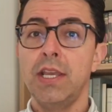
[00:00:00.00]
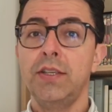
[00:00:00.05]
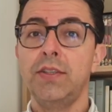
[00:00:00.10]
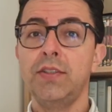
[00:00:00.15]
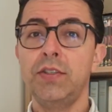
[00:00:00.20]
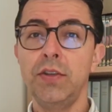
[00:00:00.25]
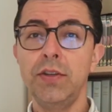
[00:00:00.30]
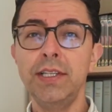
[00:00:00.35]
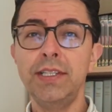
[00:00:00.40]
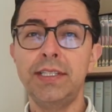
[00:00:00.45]

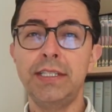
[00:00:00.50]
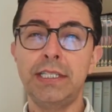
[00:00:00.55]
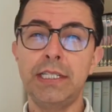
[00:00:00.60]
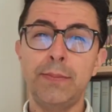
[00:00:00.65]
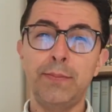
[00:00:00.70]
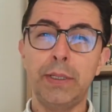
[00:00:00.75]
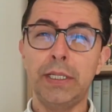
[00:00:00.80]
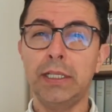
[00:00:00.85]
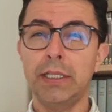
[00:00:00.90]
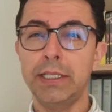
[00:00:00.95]
Students
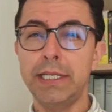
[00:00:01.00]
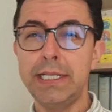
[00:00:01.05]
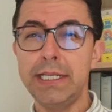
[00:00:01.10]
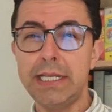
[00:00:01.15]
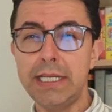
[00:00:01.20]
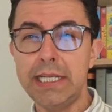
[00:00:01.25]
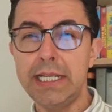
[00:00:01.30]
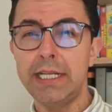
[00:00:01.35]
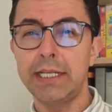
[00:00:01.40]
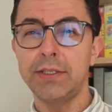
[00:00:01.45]
typically
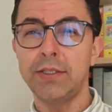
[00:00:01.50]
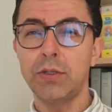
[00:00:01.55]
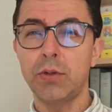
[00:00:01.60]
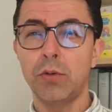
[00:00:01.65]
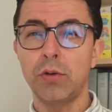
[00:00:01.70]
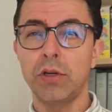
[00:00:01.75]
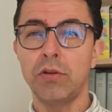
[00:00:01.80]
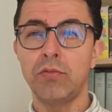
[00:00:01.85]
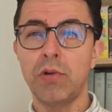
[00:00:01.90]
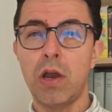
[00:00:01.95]
need a
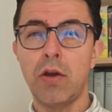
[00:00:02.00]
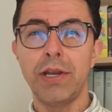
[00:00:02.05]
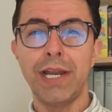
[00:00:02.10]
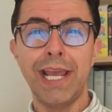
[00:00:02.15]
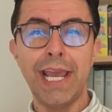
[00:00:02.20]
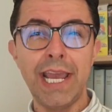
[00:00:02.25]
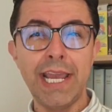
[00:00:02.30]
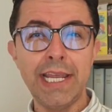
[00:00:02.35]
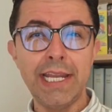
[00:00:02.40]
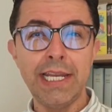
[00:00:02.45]
score around
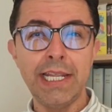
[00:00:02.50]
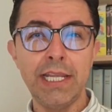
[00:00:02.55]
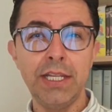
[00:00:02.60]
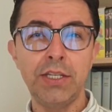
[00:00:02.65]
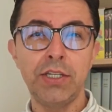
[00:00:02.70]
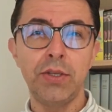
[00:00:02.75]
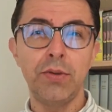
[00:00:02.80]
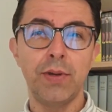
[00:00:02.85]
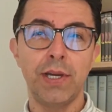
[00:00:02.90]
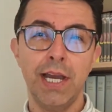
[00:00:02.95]
80
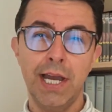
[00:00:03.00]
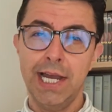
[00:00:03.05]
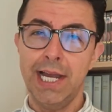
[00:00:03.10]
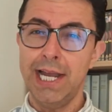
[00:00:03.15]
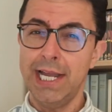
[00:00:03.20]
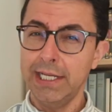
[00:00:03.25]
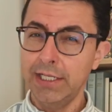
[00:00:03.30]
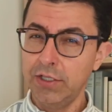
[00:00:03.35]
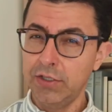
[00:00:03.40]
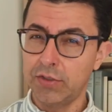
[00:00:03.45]
to
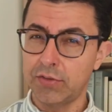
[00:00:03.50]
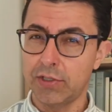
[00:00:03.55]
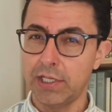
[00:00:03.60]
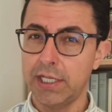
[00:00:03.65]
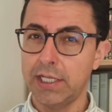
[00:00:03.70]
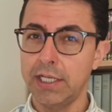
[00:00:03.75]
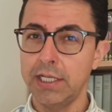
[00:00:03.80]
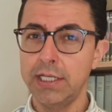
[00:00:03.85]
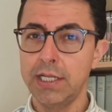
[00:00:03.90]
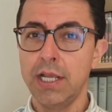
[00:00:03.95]

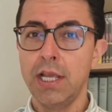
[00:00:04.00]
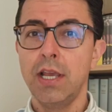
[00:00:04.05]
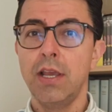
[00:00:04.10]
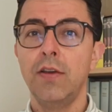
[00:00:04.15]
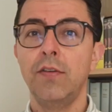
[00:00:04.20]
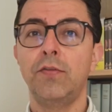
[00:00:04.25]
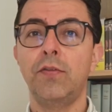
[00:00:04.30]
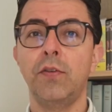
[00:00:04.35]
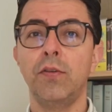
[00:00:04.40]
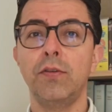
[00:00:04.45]
100
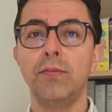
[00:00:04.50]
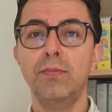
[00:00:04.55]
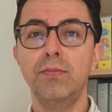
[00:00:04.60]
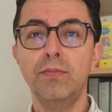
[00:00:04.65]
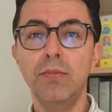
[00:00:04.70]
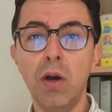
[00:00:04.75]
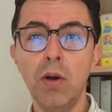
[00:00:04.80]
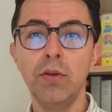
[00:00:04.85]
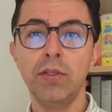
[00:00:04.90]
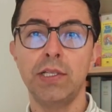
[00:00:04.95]
for
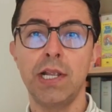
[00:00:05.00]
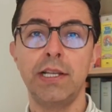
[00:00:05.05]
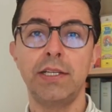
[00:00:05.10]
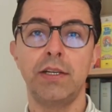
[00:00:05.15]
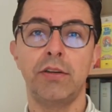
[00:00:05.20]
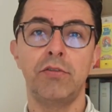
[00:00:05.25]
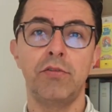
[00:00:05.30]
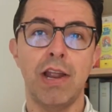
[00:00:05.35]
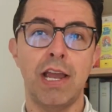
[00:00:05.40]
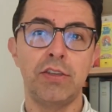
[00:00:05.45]
most
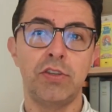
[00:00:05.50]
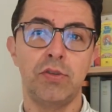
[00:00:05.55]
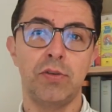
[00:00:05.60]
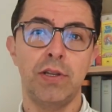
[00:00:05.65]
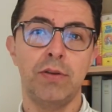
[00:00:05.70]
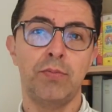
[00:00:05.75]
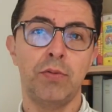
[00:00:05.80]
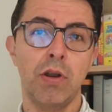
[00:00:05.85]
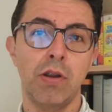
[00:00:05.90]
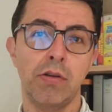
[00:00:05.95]

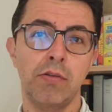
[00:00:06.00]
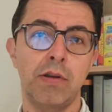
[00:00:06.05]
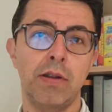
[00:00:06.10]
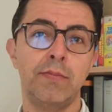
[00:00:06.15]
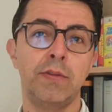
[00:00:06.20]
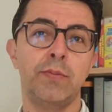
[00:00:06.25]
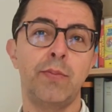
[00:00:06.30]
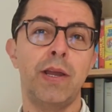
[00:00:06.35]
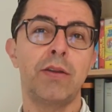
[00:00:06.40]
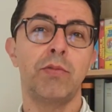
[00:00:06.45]
undergraduate
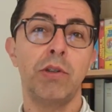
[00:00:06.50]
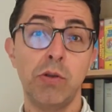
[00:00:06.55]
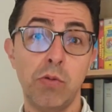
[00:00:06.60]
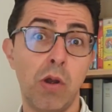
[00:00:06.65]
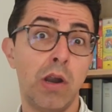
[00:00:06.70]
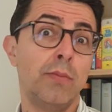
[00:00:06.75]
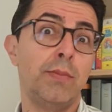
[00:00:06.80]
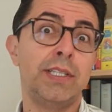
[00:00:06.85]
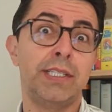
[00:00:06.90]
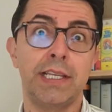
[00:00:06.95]
programs, but
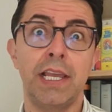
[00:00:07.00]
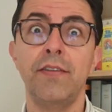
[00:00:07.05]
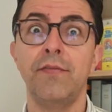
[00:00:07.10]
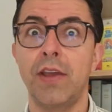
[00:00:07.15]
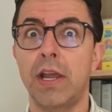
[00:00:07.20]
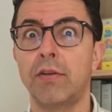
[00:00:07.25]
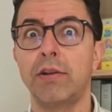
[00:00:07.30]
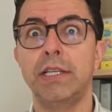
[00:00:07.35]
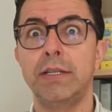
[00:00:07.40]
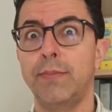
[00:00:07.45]
requirements can
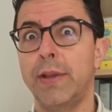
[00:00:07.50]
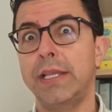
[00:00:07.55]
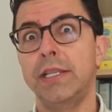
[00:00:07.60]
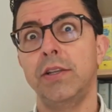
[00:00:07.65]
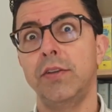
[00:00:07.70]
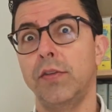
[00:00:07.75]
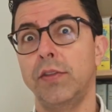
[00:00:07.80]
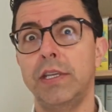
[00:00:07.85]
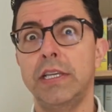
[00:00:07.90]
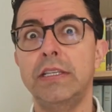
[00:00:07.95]
vary
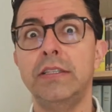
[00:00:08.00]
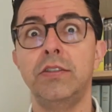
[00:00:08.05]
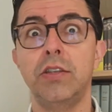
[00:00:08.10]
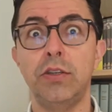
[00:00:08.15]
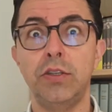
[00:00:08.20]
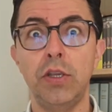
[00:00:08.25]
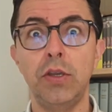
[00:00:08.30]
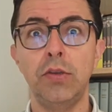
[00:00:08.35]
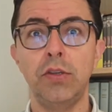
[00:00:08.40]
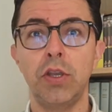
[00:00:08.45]
depending on the
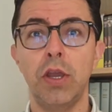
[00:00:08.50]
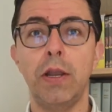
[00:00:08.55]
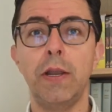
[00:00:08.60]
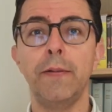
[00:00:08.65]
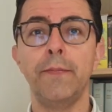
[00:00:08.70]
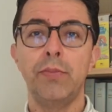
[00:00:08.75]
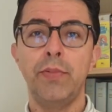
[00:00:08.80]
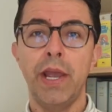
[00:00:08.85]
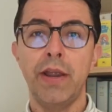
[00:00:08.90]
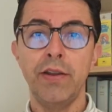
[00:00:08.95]
institution.
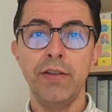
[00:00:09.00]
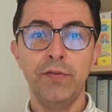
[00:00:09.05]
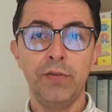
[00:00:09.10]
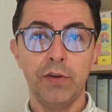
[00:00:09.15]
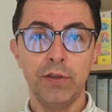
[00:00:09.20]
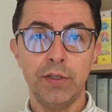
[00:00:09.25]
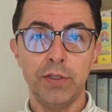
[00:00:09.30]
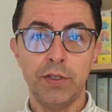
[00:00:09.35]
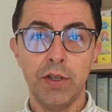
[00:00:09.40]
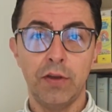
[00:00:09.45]
Preparing
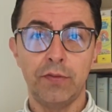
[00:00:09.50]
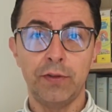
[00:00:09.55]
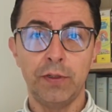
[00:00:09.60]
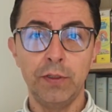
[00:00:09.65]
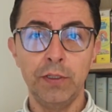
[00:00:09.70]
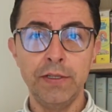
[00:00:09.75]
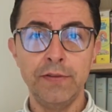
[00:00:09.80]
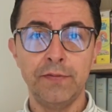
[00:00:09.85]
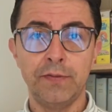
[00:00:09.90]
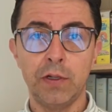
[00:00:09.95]
for the
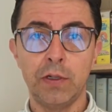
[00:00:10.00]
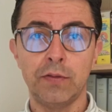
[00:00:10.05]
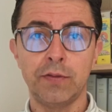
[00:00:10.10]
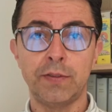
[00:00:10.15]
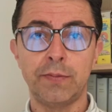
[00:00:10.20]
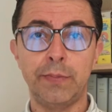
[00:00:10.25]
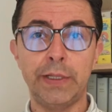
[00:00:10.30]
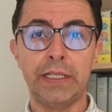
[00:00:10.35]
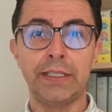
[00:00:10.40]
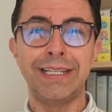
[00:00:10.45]
TOEFL
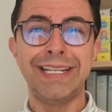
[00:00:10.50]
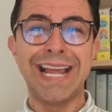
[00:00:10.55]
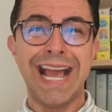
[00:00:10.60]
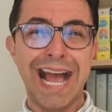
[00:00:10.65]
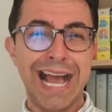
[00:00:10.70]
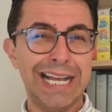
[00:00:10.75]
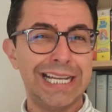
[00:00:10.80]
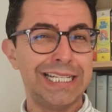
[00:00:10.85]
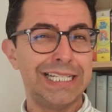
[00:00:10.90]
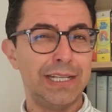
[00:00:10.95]
involves building
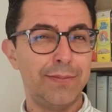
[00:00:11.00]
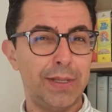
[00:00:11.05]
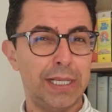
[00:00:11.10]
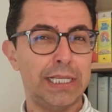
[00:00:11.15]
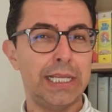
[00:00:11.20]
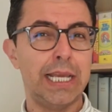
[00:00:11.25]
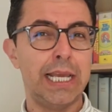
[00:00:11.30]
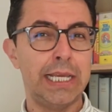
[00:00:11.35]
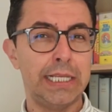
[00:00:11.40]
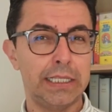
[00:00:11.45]

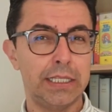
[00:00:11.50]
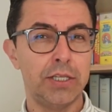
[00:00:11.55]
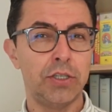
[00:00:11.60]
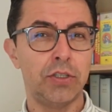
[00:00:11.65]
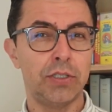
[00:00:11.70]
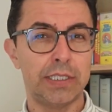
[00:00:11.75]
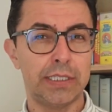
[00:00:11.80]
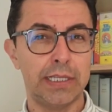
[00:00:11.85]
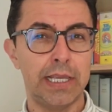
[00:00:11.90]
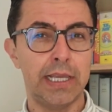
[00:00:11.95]
academic
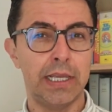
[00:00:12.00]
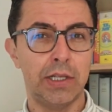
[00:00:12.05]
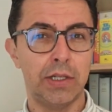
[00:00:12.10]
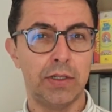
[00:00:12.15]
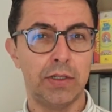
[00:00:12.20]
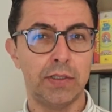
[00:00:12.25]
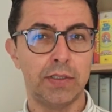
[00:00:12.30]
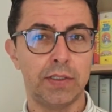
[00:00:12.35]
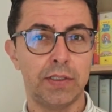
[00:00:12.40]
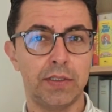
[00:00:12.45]
English
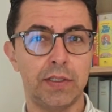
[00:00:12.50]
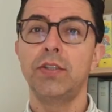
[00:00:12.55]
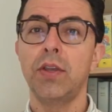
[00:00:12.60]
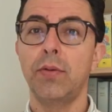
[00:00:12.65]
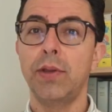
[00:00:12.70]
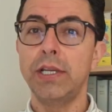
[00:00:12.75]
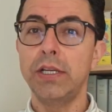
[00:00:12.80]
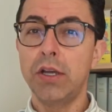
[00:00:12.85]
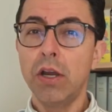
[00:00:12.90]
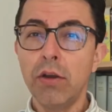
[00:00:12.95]
skills.
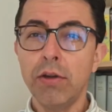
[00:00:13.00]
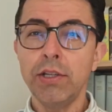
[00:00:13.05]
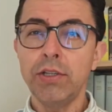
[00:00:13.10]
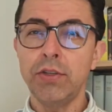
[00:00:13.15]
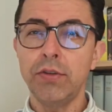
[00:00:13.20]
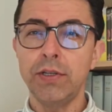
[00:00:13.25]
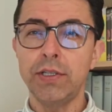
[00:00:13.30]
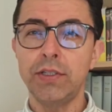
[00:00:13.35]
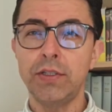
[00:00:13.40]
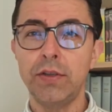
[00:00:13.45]
So
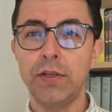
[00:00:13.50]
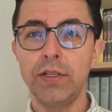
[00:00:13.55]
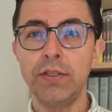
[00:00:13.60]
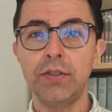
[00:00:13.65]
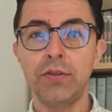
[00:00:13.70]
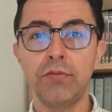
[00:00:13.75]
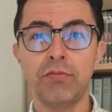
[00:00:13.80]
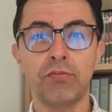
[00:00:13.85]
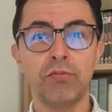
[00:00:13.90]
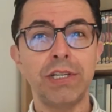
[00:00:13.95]
encourage your
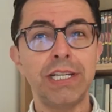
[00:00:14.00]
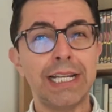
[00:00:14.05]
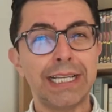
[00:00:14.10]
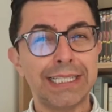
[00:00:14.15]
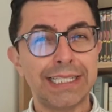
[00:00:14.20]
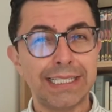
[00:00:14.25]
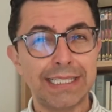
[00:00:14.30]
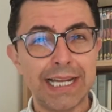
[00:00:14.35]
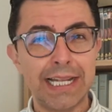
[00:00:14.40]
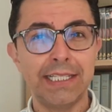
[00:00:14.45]
students to read
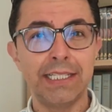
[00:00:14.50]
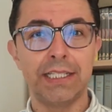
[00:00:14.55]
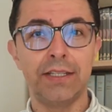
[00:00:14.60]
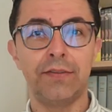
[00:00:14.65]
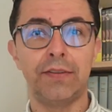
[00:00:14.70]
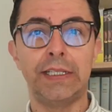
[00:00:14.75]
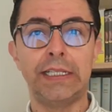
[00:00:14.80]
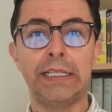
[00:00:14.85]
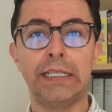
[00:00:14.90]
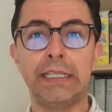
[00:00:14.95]

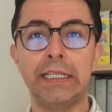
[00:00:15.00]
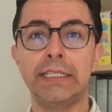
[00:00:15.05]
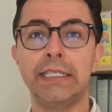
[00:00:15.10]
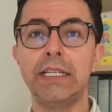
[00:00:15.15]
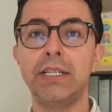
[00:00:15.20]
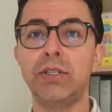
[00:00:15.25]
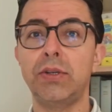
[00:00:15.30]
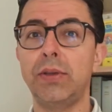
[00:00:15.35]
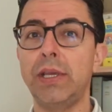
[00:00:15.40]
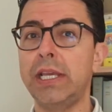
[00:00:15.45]
extensively,
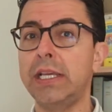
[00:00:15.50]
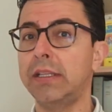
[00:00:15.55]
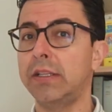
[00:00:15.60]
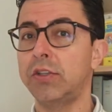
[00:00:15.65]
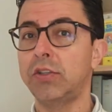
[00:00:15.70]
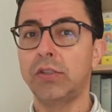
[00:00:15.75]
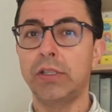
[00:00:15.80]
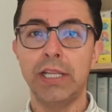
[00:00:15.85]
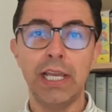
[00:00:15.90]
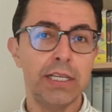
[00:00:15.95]
listen to
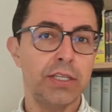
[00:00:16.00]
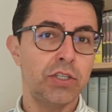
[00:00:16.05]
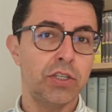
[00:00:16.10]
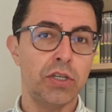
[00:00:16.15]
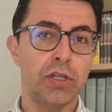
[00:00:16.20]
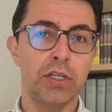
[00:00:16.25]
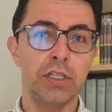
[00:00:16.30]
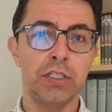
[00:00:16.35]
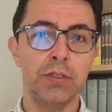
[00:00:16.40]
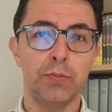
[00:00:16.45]
English
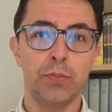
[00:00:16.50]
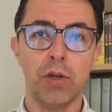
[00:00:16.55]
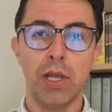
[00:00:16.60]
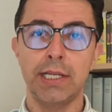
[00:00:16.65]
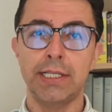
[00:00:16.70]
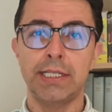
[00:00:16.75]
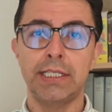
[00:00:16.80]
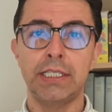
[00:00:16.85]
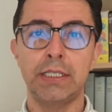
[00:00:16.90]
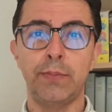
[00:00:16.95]
lectures,
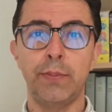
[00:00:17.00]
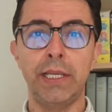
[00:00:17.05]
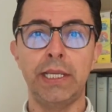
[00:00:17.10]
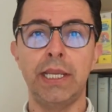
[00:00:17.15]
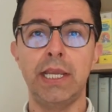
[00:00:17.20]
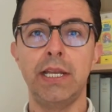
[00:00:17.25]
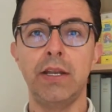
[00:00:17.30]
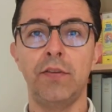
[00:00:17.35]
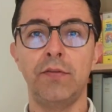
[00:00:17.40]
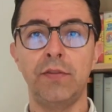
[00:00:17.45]
practice
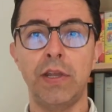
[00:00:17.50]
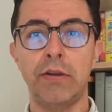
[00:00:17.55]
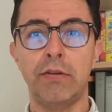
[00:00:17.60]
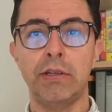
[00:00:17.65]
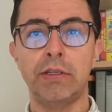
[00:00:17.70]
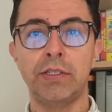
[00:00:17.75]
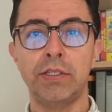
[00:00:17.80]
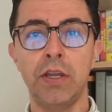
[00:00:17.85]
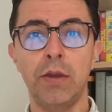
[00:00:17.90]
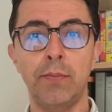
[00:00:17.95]
speaking on
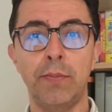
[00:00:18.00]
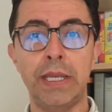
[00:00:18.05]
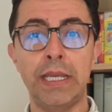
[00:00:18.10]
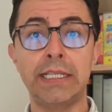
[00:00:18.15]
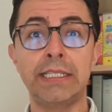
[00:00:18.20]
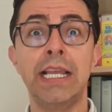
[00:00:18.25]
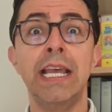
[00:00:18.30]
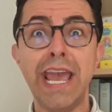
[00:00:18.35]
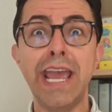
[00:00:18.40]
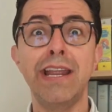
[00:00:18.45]
various
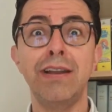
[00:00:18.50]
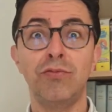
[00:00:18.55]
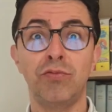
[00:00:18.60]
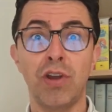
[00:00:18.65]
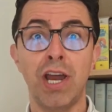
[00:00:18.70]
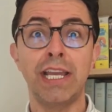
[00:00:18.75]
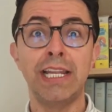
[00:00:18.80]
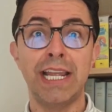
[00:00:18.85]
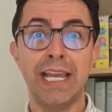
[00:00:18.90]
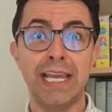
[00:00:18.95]
topics, and
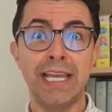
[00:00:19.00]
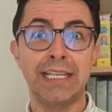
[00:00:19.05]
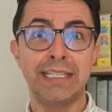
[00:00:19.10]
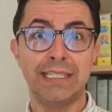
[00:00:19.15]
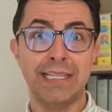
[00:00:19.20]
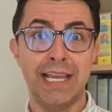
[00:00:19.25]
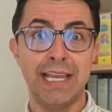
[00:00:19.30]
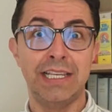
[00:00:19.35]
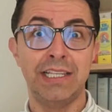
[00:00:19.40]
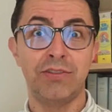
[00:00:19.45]
write
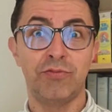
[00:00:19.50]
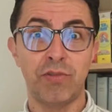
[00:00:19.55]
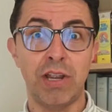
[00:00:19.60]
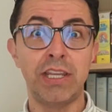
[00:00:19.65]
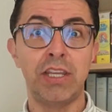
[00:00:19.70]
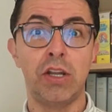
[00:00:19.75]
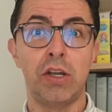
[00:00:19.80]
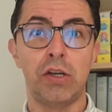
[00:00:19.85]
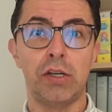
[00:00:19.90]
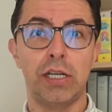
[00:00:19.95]
essays
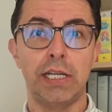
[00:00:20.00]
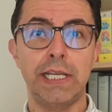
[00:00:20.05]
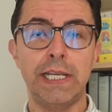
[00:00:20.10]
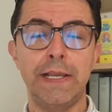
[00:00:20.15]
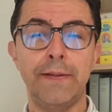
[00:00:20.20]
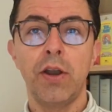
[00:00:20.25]
regularly.